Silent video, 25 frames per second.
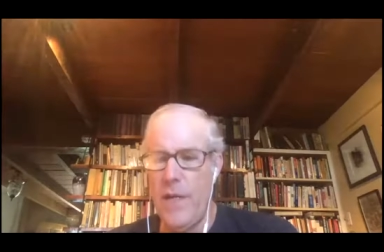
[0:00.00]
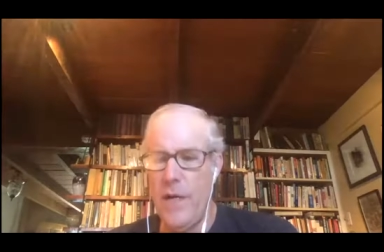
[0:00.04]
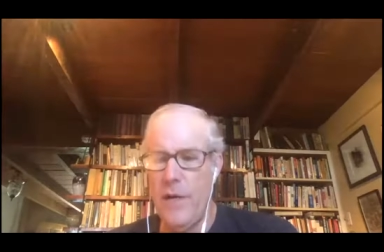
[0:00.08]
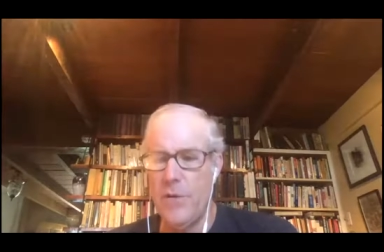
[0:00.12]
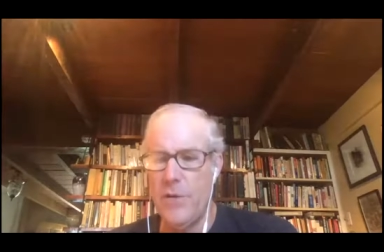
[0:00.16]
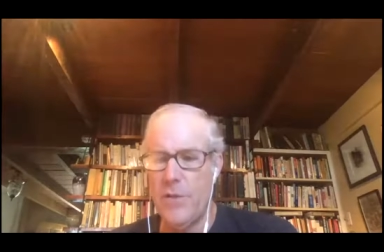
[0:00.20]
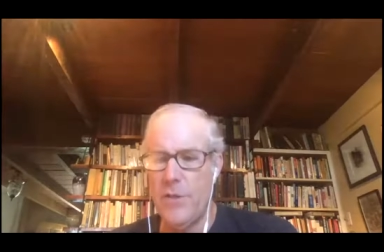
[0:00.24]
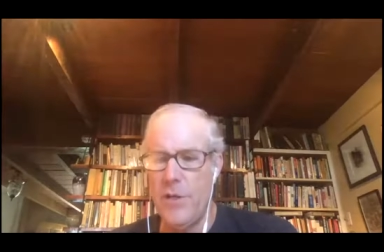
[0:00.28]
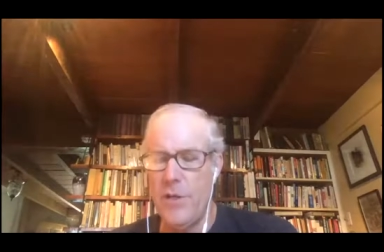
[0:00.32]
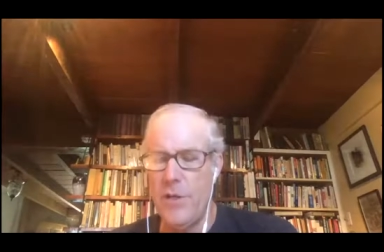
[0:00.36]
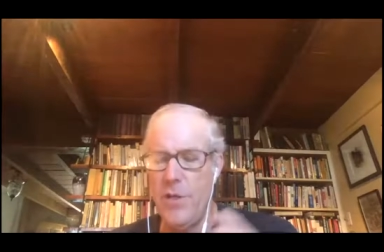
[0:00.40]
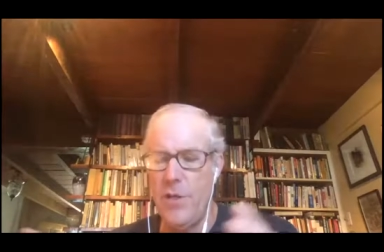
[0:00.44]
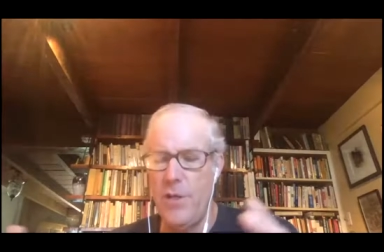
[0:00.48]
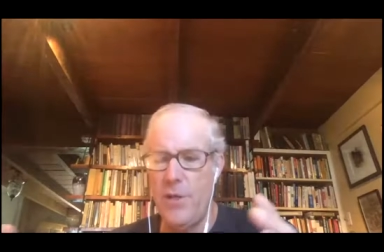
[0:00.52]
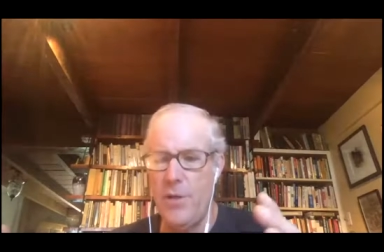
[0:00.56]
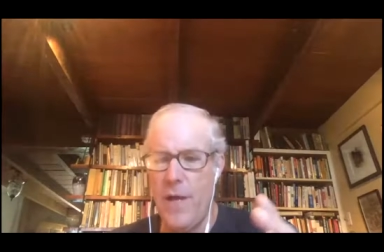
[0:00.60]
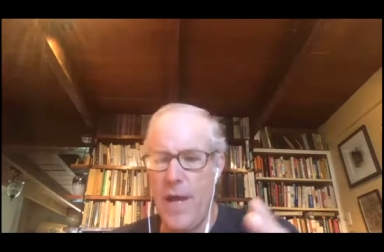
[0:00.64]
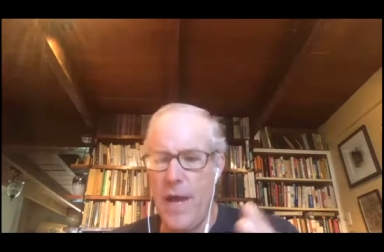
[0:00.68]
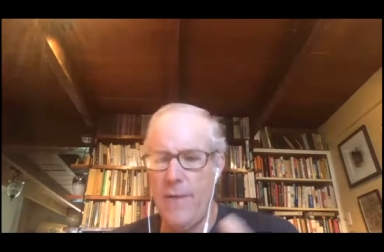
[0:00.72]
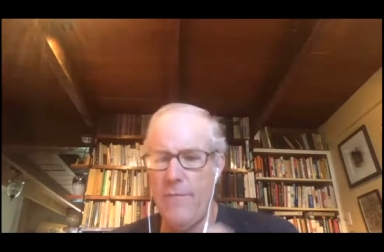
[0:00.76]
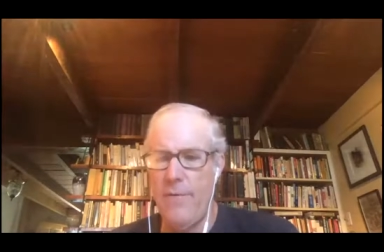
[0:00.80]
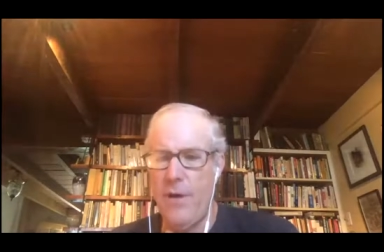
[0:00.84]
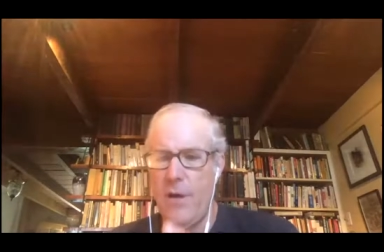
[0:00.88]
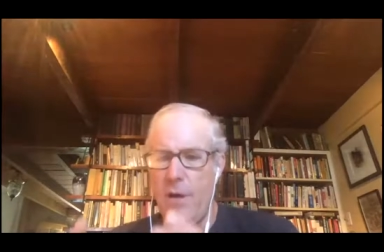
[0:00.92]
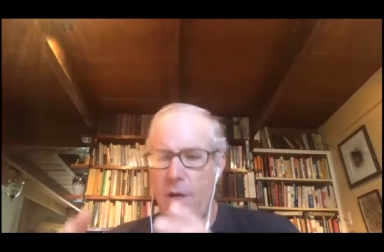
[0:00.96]
So you have
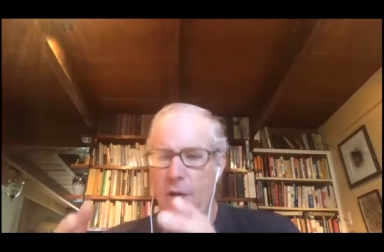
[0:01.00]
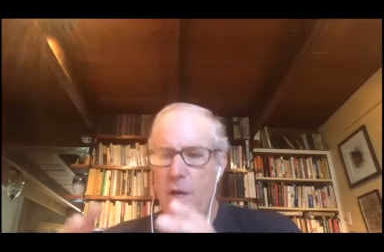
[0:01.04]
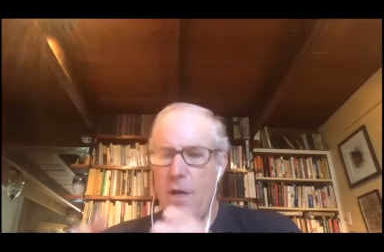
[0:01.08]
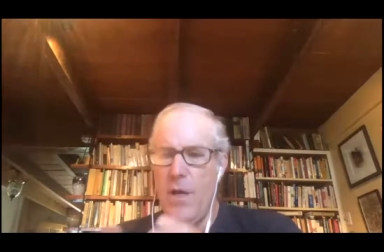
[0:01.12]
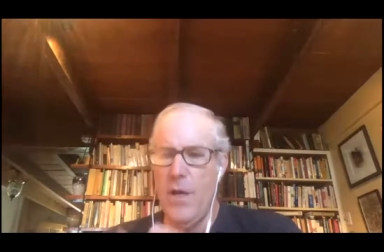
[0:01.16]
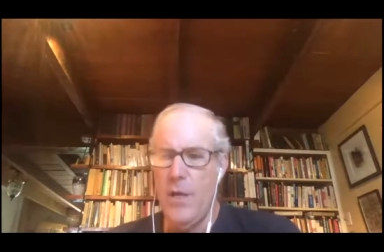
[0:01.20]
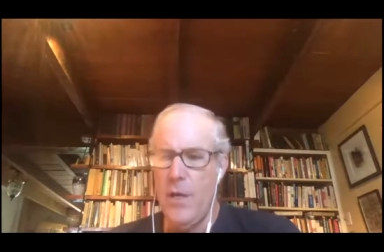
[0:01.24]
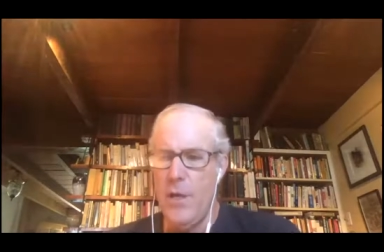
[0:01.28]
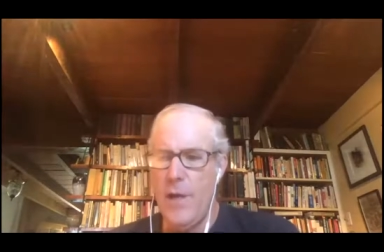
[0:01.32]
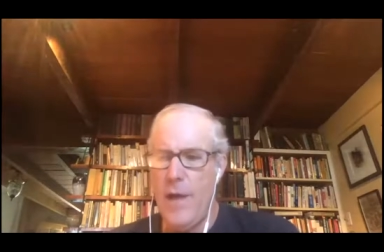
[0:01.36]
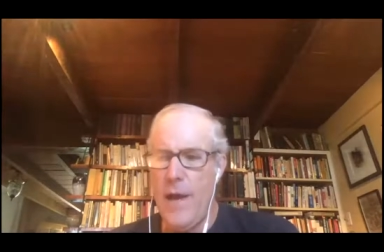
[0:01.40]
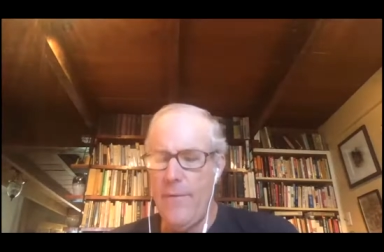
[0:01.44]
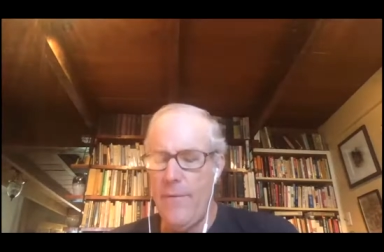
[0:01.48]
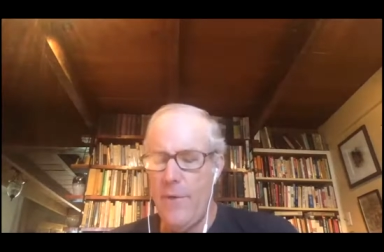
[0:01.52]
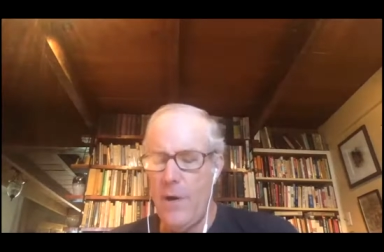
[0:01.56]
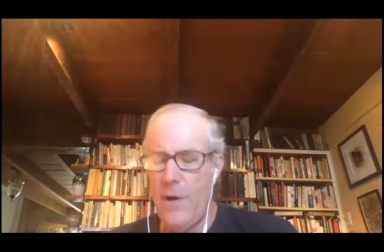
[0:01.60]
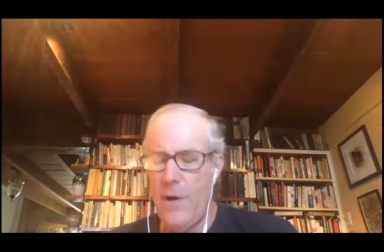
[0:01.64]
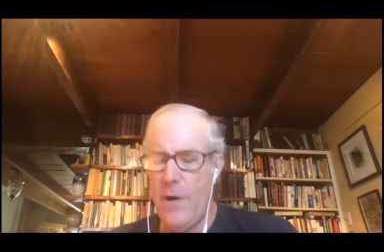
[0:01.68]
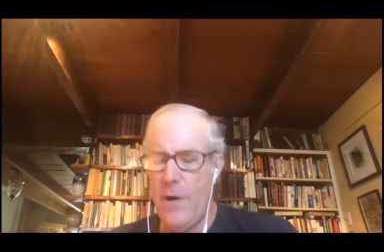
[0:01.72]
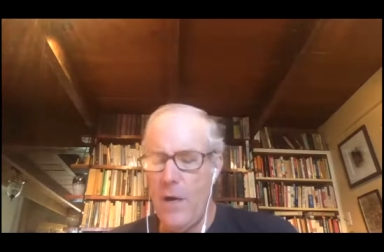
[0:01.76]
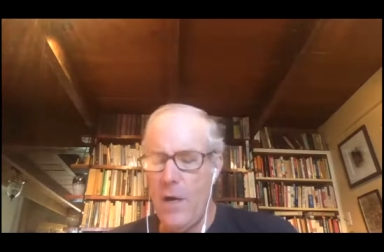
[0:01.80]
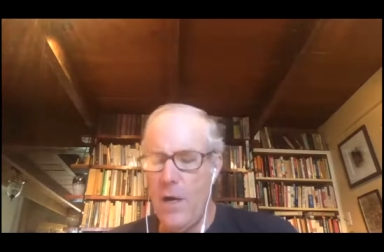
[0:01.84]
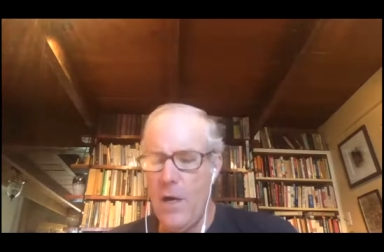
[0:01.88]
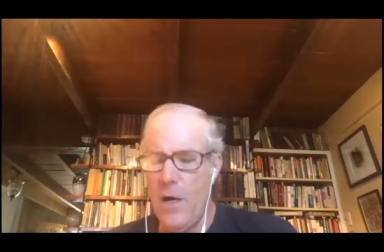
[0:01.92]
a you have a, a,